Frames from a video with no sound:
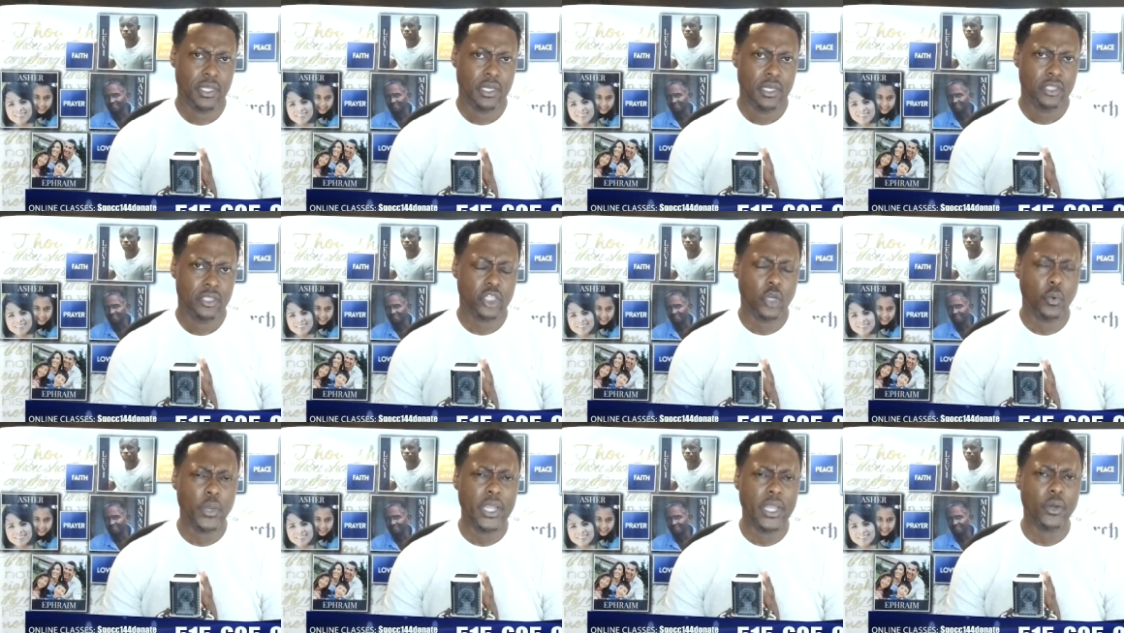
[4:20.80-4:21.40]
so
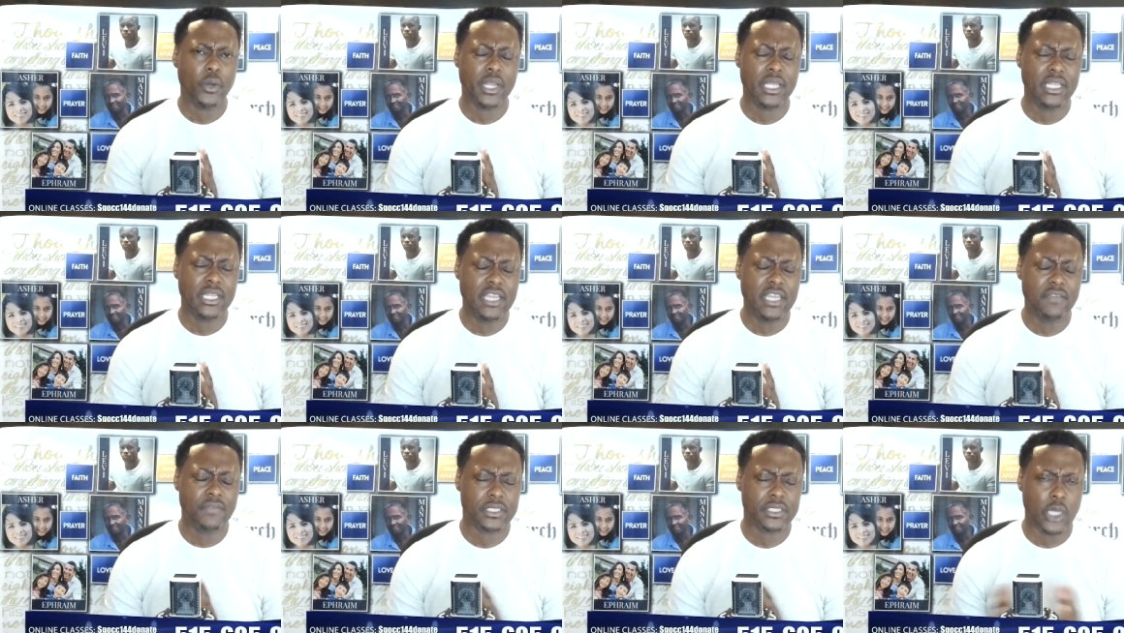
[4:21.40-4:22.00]
we're going to
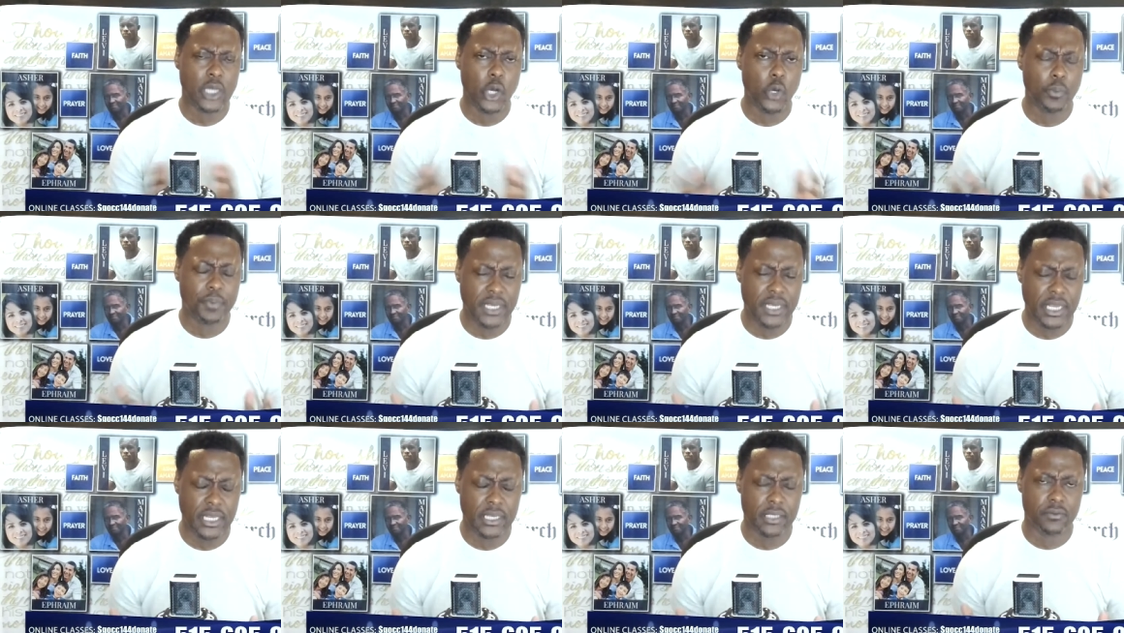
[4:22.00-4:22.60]
leave this open
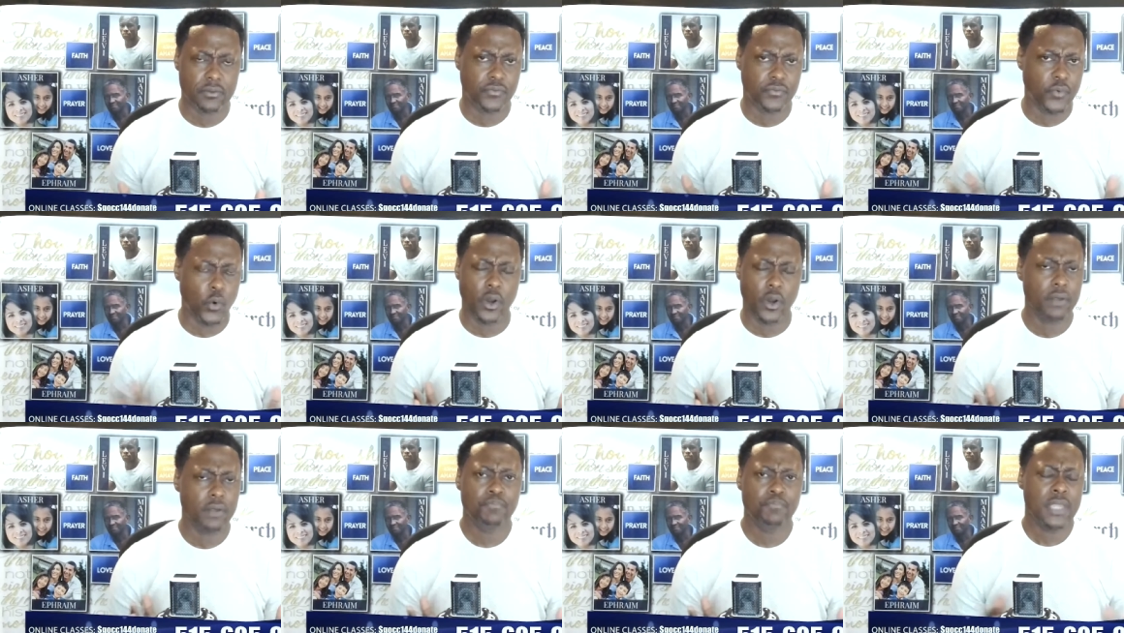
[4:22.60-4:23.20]
ended
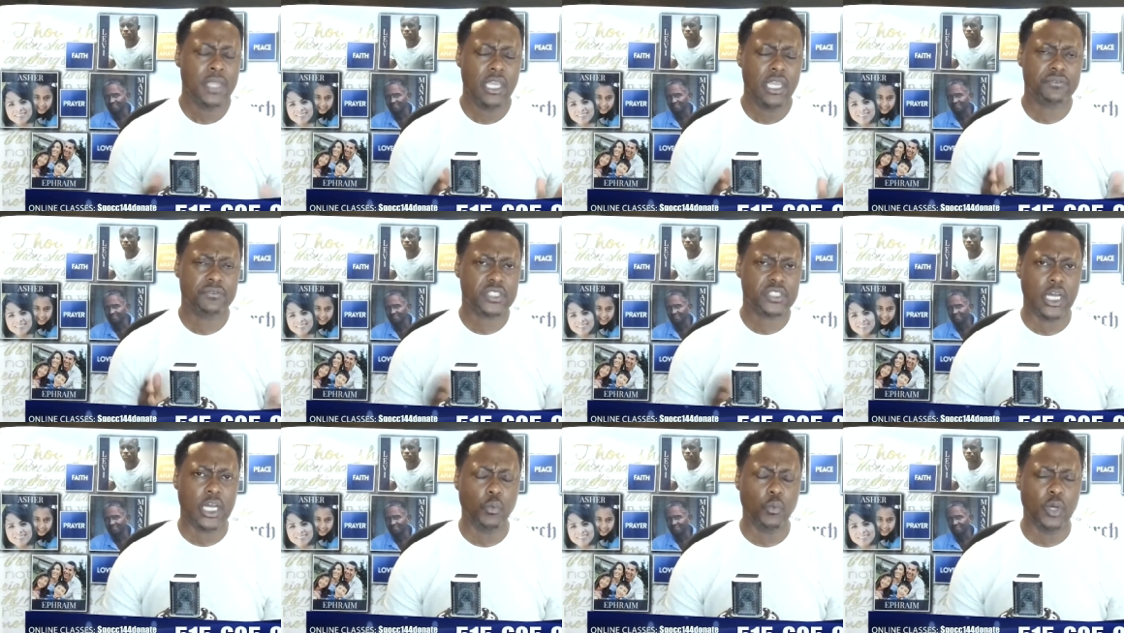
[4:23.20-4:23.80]
for if
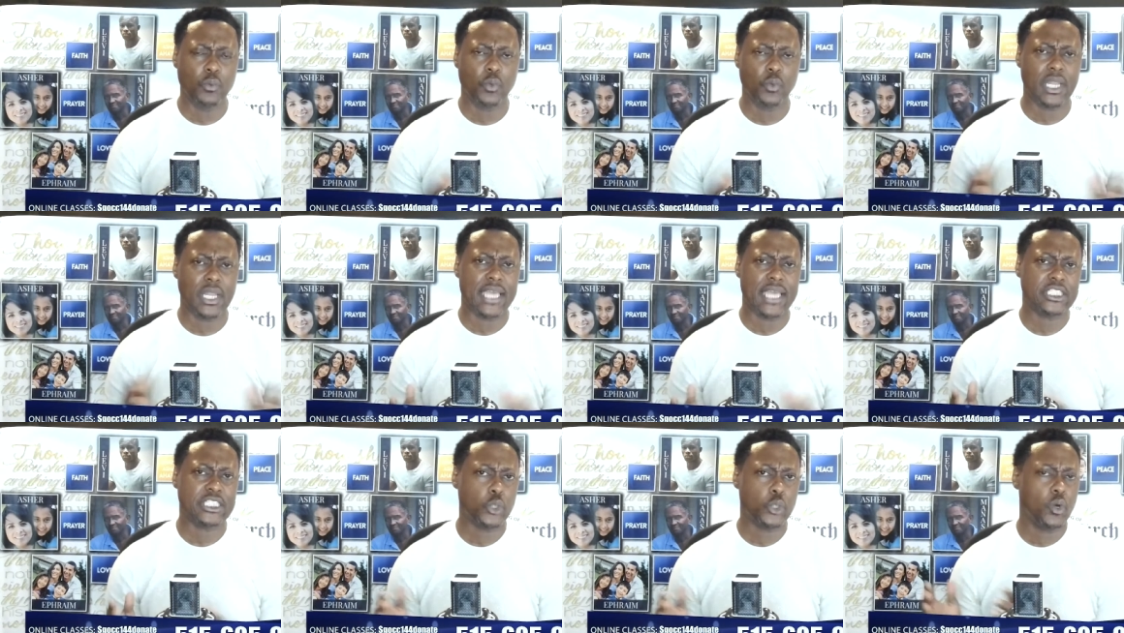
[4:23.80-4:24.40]
someone would
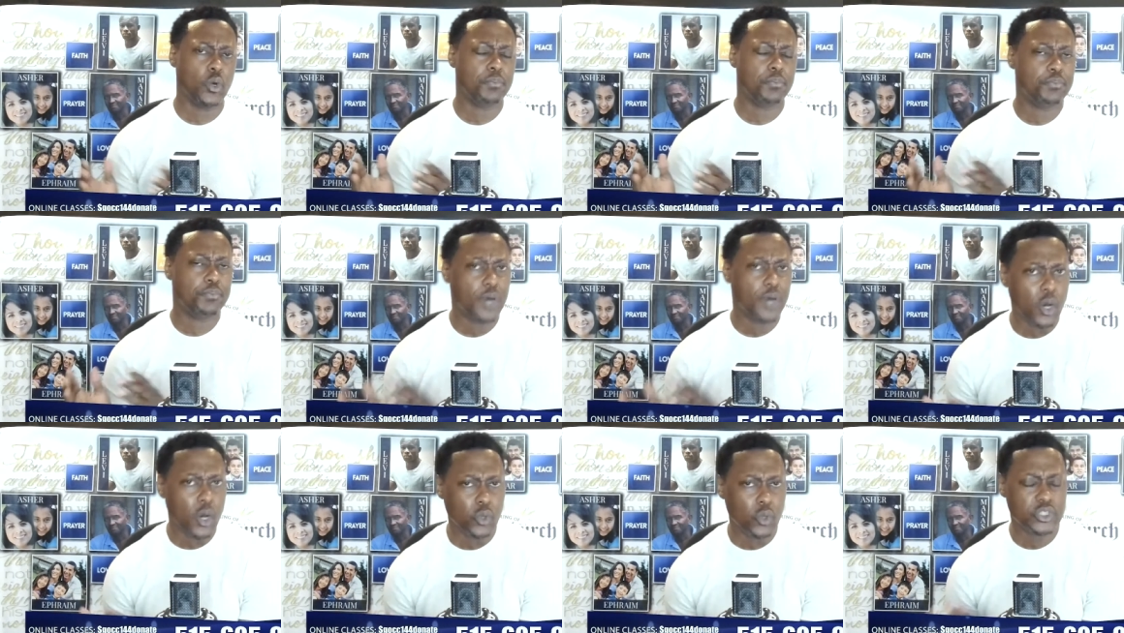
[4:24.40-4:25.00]
like to
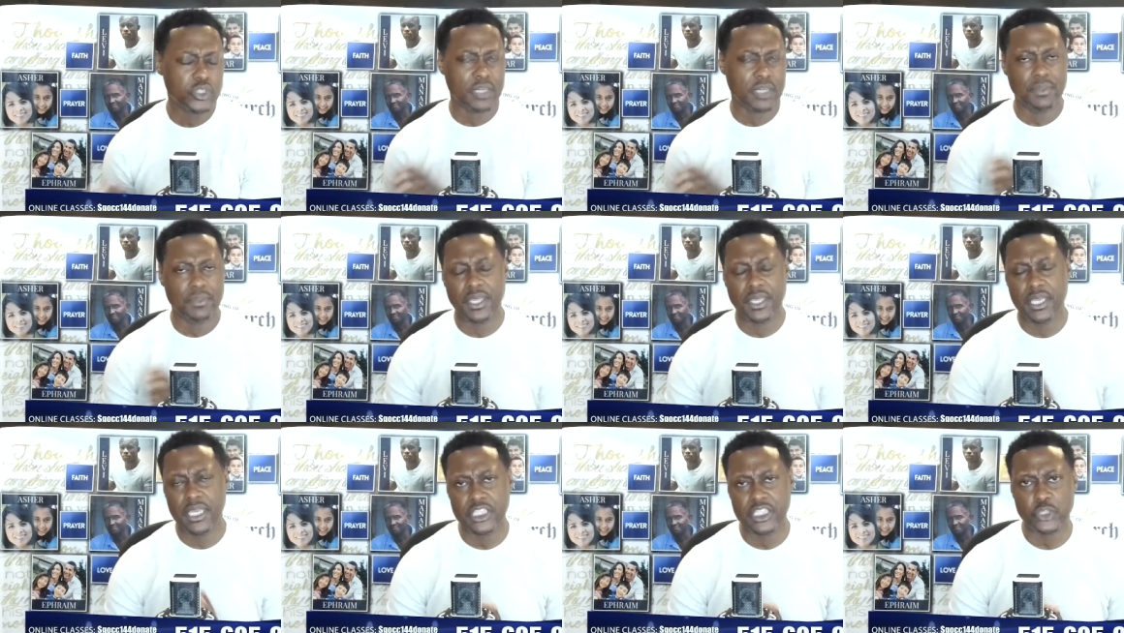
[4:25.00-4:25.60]
oppose some of the
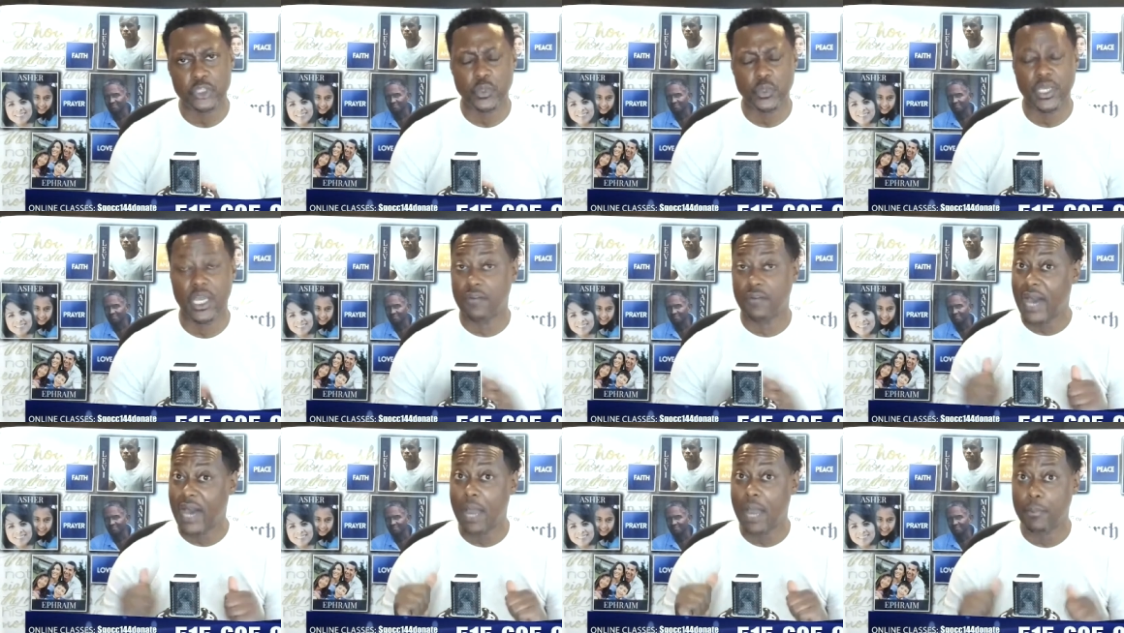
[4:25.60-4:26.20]
history of
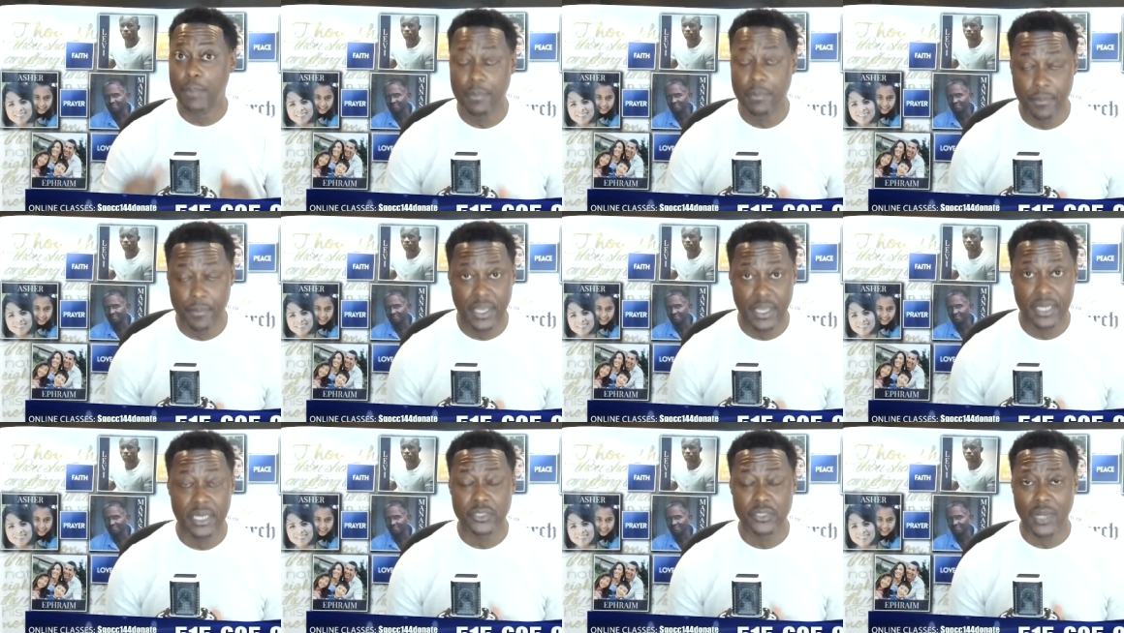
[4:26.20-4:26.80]
our people
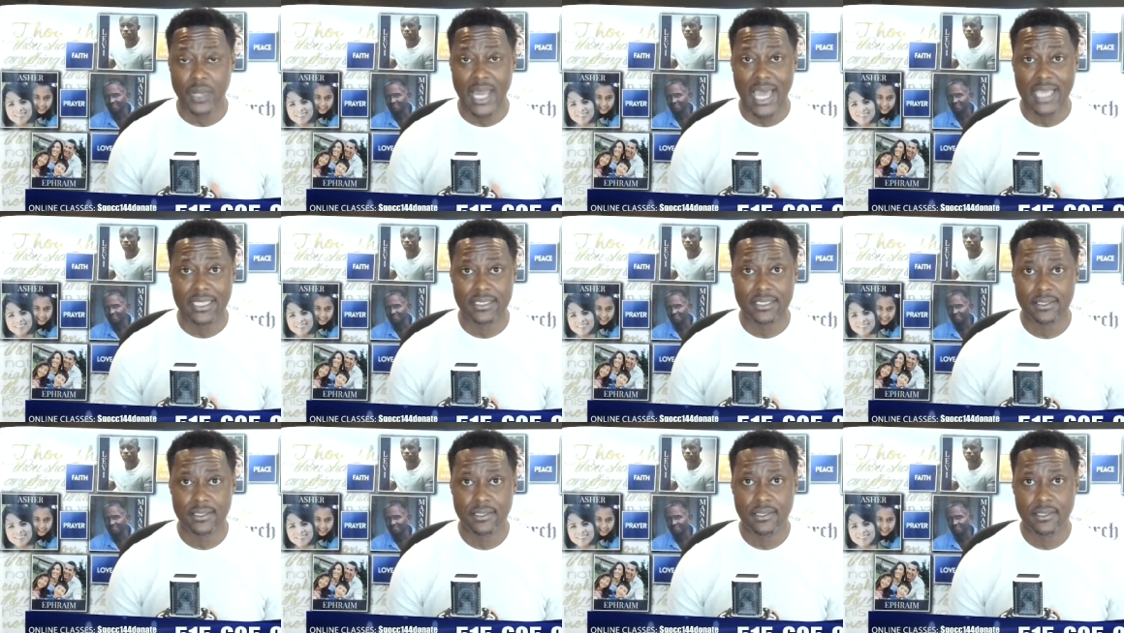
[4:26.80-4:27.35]
being Israelites,